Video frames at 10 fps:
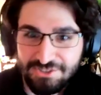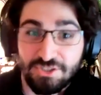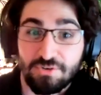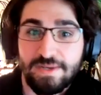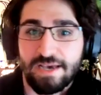
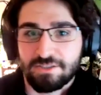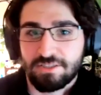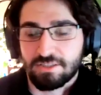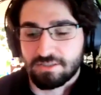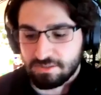So we
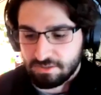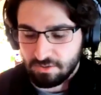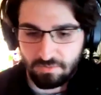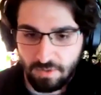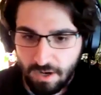actually just
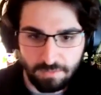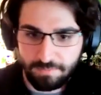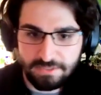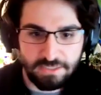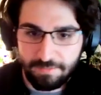so our
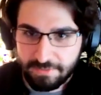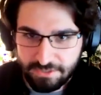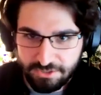basic company